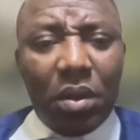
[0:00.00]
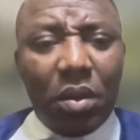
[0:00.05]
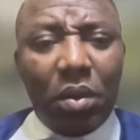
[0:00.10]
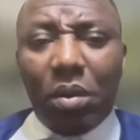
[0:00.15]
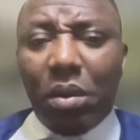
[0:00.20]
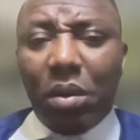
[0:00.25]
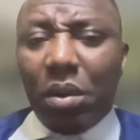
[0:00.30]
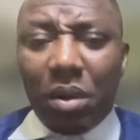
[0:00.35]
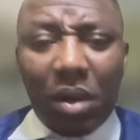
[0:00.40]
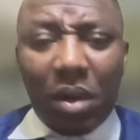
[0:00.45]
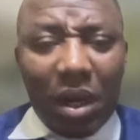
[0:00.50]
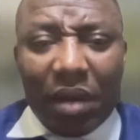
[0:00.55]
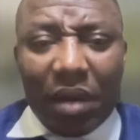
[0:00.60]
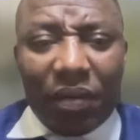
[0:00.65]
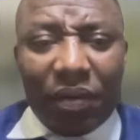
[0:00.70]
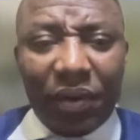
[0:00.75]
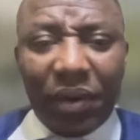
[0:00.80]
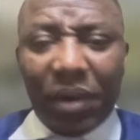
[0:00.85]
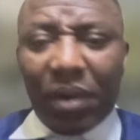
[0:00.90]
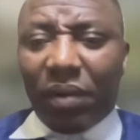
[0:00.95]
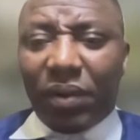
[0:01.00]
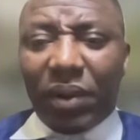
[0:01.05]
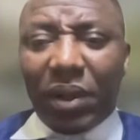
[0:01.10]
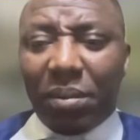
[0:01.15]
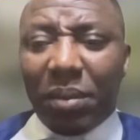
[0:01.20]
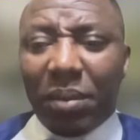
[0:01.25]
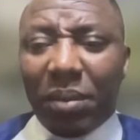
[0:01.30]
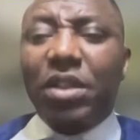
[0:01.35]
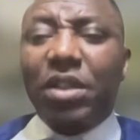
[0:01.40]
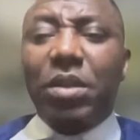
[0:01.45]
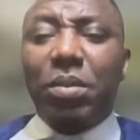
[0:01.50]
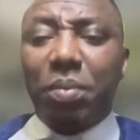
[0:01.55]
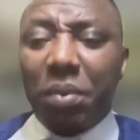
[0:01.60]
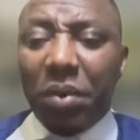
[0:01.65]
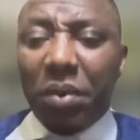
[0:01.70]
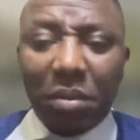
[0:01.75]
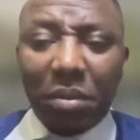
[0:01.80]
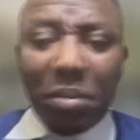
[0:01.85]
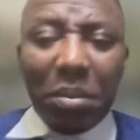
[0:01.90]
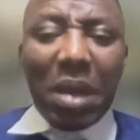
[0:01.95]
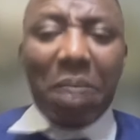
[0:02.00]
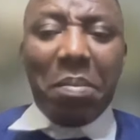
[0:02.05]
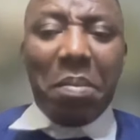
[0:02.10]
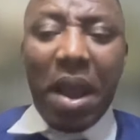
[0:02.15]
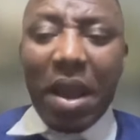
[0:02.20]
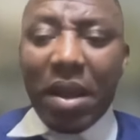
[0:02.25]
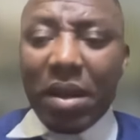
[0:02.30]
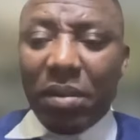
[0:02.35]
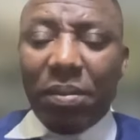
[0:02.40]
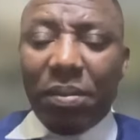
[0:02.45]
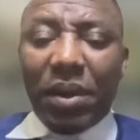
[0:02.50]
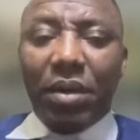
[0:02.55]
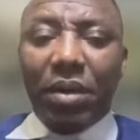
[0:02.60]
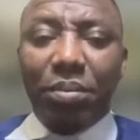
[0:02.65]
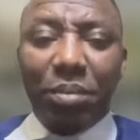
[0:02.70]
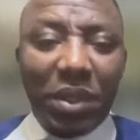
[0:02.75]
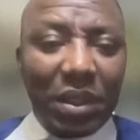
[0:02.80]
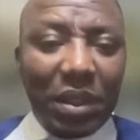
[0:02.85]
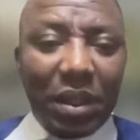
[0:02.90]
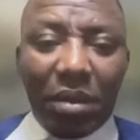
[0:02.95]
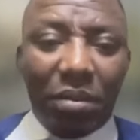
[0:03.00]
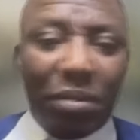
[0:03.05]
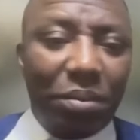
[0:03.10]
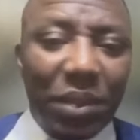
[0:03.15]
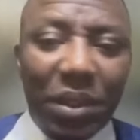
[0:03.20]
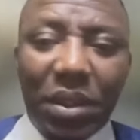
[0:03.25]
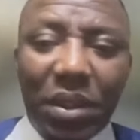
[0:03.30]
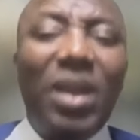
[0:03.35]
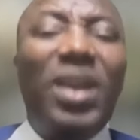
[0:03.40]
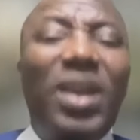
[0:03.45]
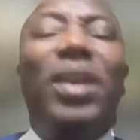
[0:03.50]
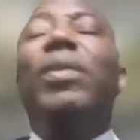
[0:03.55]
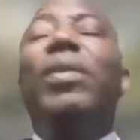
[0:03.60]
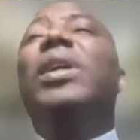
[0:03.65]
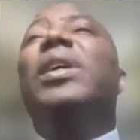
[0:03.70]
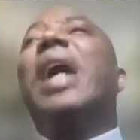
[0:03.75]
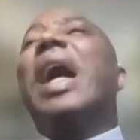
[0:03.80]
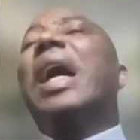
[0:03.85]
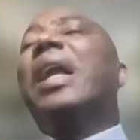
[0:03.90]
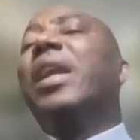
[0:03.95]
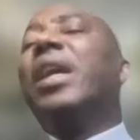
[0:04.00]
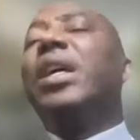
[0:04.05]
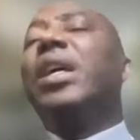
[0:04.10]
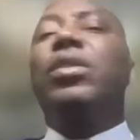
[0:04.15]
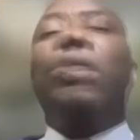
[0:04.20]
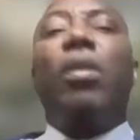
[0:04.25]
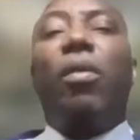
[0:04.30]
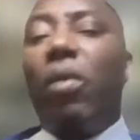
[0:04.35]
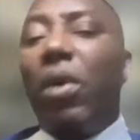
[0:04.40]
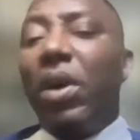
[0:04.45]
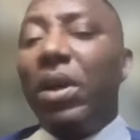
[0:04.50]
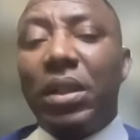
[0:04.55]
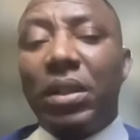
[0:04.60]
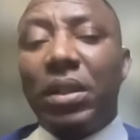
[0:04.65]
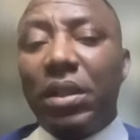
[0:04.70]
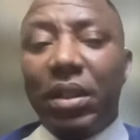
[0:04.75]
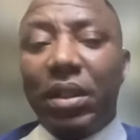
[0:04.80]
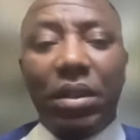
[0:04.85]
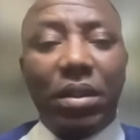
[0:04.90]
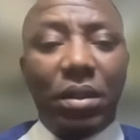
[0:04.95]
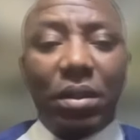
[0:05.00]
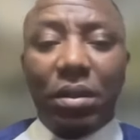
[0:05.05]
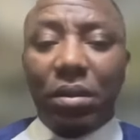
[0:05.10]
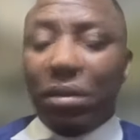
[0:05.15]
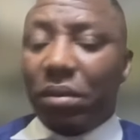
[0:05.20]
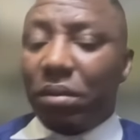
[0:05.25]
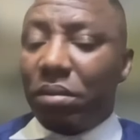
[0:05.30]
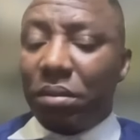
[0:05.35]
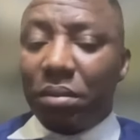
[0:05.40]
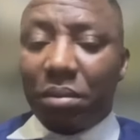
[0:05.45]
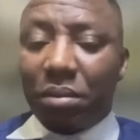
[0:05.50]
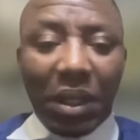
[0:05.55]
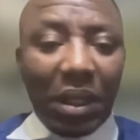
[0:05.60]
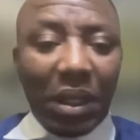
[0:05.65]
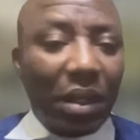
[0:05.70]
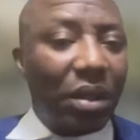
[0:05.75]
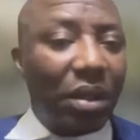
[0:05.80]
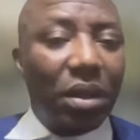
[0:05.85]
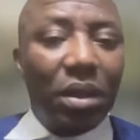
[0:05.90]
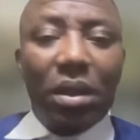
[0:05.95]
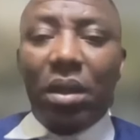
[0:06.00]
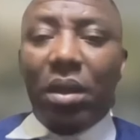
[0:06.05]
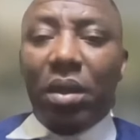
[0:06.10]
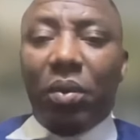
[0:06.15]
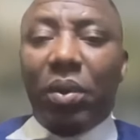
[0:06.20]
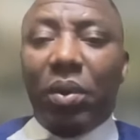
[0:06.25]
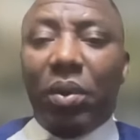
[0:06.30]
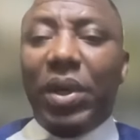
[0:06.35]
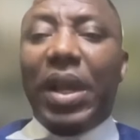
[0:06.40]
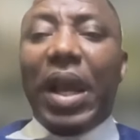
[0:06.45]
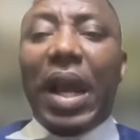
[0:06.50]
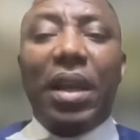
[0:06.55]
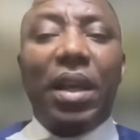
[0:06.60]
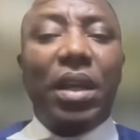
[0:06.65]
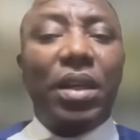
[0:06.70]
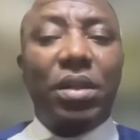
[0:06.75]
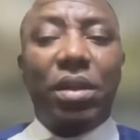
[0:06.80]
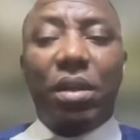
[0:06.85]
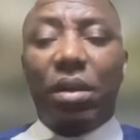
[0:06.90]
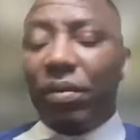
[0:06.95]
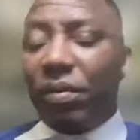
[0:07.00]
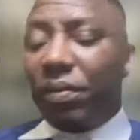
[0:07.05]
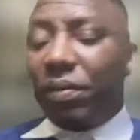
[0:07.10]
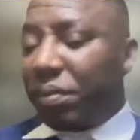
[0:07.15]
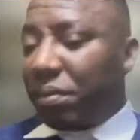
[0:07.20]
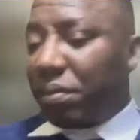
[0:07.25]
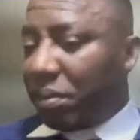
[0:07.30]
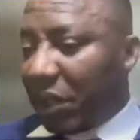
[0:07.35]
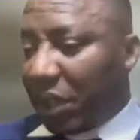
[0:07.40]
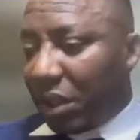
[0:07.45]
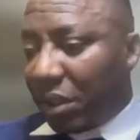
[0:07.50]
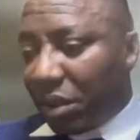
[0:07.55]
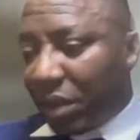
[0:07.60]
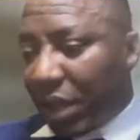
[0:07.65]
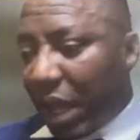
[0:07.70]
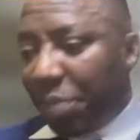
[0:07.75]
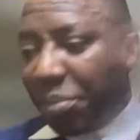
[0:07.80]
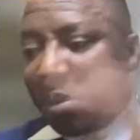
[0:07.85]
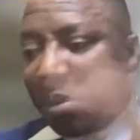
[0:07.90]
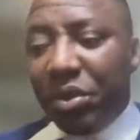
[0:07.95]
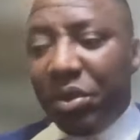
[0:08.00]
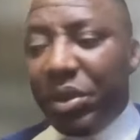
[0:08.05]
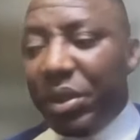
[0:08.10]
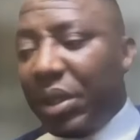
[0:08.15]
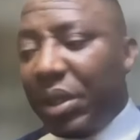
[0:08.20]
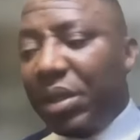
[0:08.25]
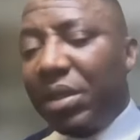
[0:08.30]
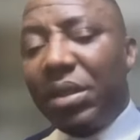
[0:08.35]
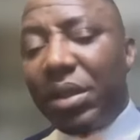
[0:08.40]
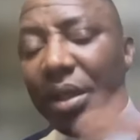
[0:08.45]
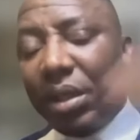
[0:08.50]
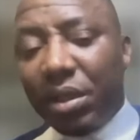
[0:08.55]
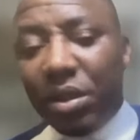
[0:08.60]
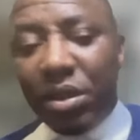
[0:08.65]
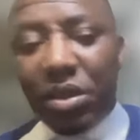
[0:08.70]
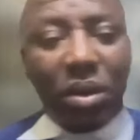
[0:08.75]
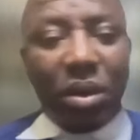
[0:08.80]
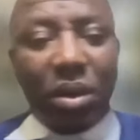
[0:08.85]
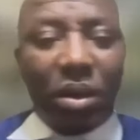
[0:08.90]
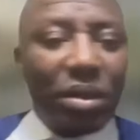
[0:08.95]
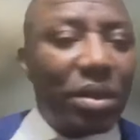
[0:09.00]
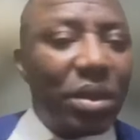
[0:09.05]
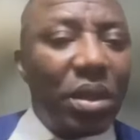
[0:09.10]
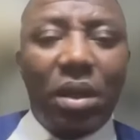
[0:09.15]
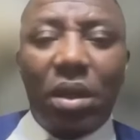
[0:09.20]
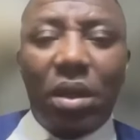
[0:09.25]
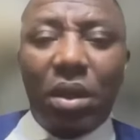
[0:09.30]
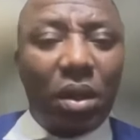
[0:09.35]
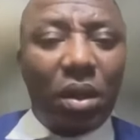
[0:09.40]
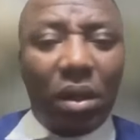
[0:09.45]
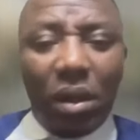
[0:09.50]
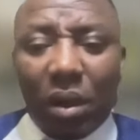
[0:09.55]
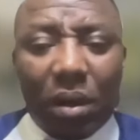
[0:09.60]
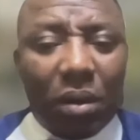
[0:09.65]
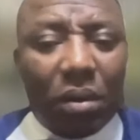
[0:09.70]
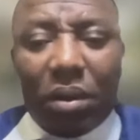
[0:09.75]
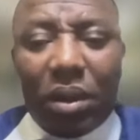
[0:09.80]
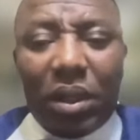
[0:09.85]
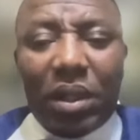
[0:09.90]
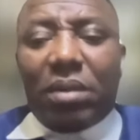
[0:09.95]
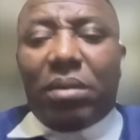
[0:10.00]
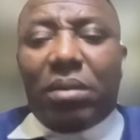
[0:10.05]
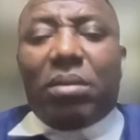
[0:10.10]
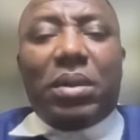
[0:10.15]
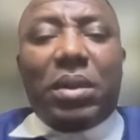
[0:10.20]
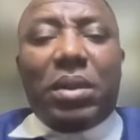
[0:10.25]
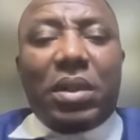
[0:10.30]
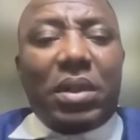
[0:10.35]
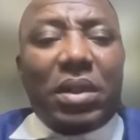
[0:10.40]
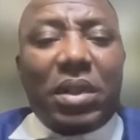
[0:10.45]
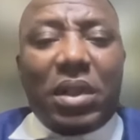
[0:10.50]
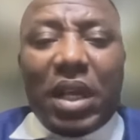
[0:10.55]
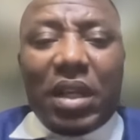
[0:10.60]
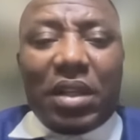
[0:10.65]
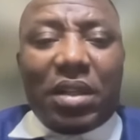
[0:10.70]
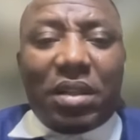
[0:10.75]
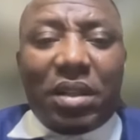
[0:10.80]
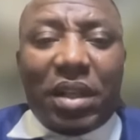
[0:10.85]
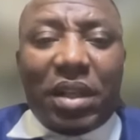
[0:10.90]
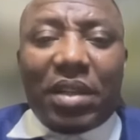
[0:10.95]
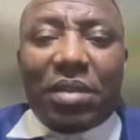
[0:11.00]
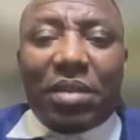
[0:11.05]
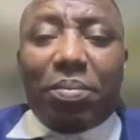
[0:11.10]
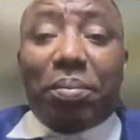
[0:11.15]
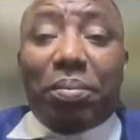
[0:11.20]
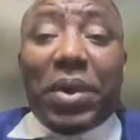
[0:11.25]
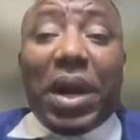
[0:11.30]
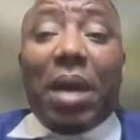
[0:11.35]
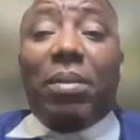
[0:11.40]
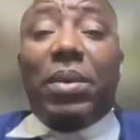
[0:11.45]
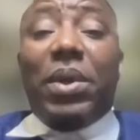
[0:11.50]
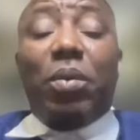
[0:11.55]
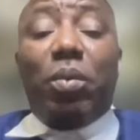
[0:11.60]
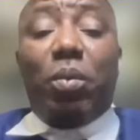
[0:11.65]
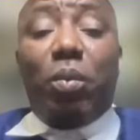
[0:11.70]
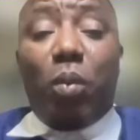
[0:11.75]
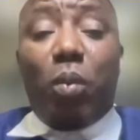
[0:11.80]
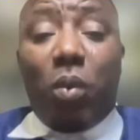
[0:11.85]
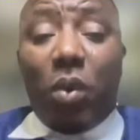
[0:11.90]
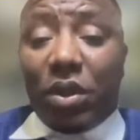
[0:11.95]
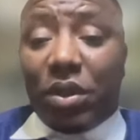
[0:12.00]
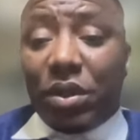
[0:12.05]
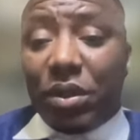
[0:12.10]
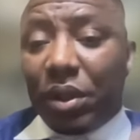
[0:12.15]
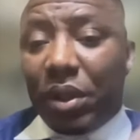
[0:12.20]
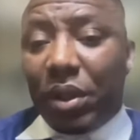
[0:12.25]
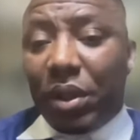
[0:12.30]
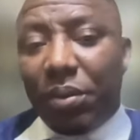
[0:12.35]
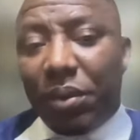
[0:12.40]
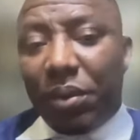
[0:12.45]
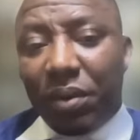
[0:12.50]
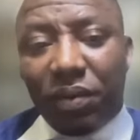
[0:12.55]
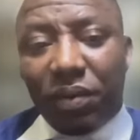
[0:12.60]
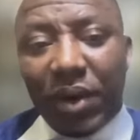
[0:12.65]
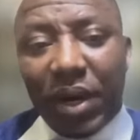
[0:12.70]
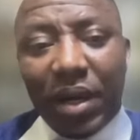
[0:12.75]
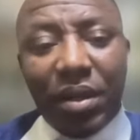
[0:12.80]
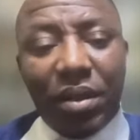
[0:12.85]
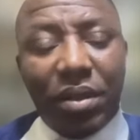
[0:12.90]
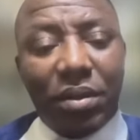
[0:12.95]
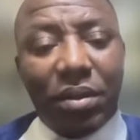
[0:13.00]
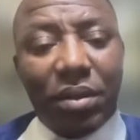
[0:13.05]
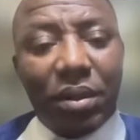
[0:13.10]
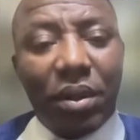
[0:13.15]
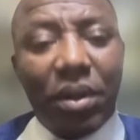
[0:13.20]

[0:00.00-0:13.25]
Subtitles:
not afraid of them. I spoke my mind about Peter Obi, regardless of what they did to me, regardless of, you know, the abuses, the insult. No, that's probably what you keep referring to.